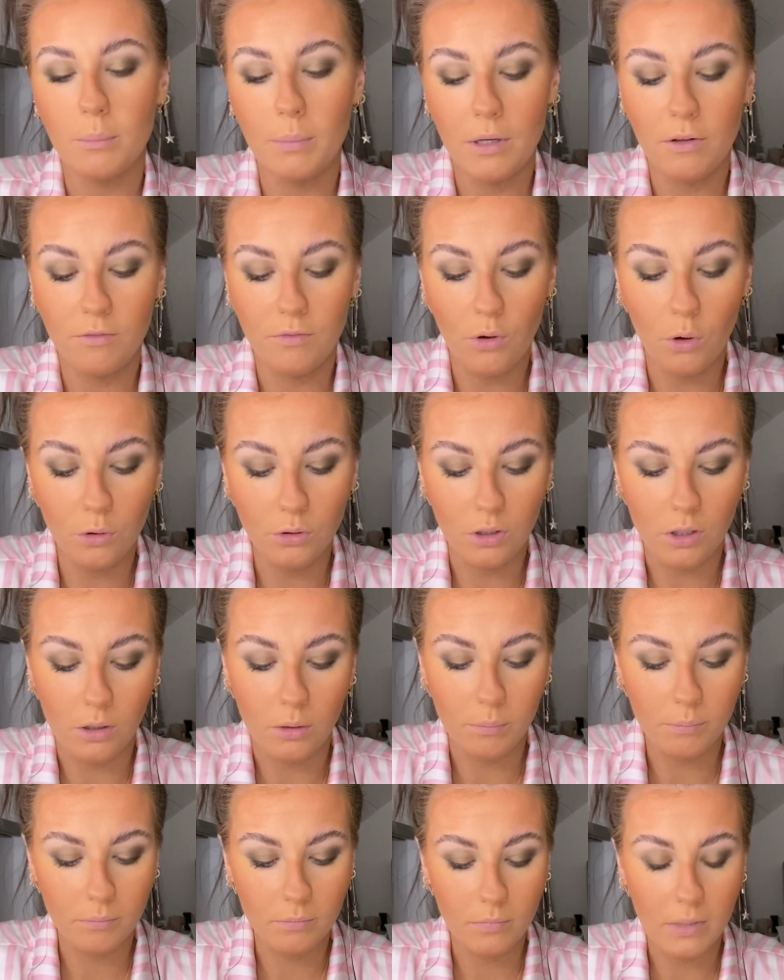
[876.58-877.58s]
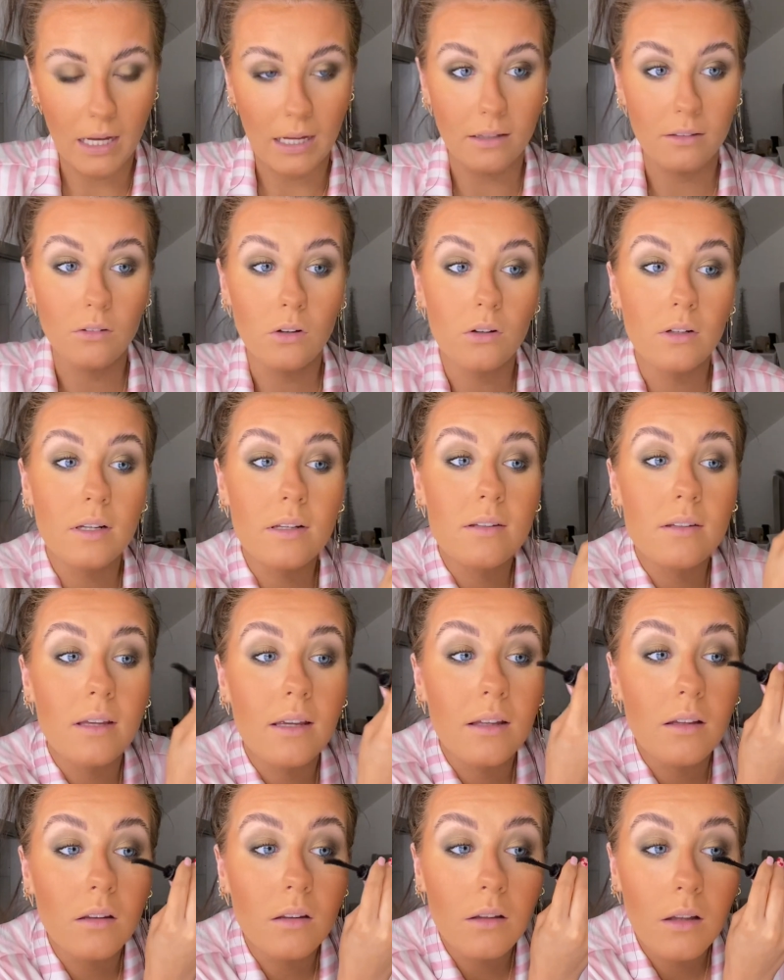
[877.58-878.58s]
volume, and
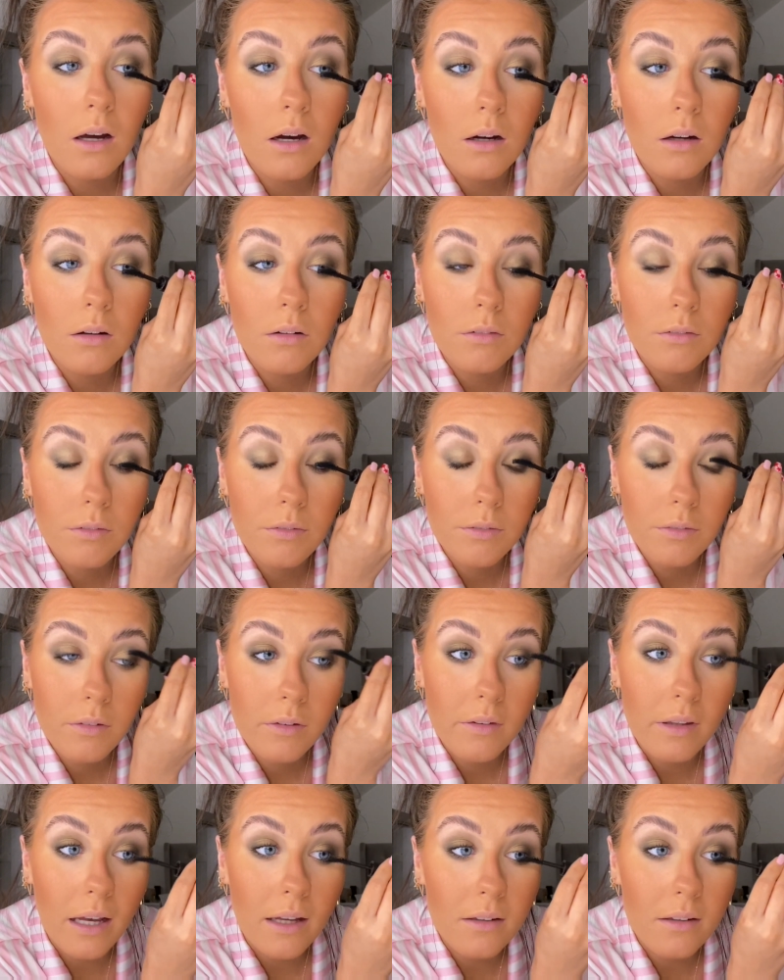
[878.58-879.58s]
honestly love that